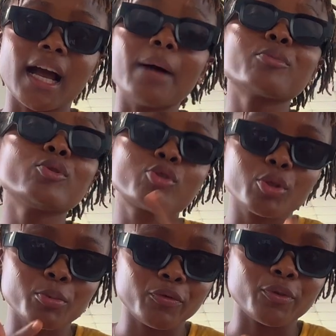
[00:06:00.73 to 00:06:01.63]
I'm going to
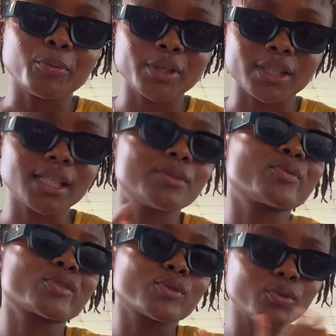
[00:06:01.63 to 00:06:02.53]
study for more than 10
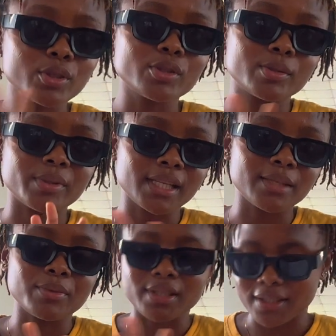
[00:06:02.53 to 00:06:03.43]
minutes. It's only going to be
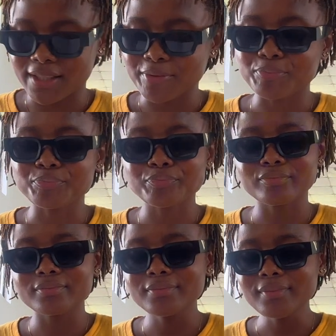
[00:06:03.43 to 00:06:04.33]
10 minutes.
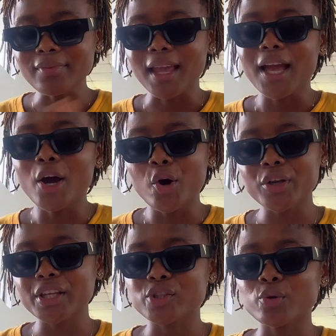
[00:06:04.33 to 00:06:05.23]

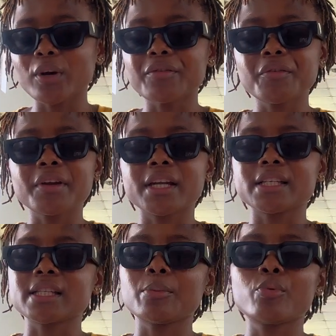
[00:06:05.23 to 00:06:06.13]
Okay, so I've given an
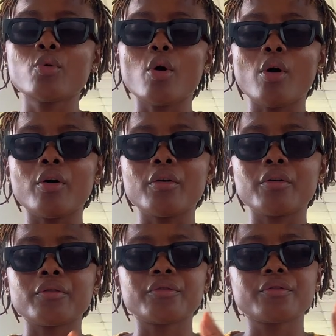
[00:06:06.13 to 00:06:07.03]
example
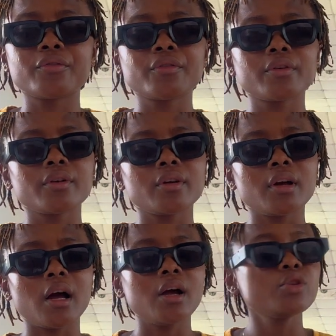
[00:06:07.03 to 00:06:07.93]
of.
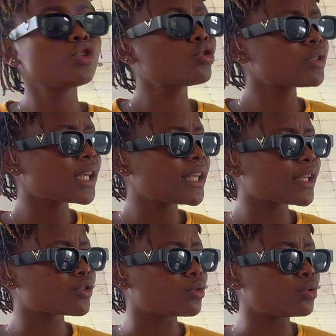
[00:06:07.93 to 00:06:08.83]
Did you say
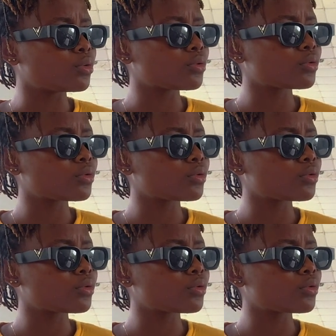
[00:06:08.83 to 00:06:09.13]
yes or no?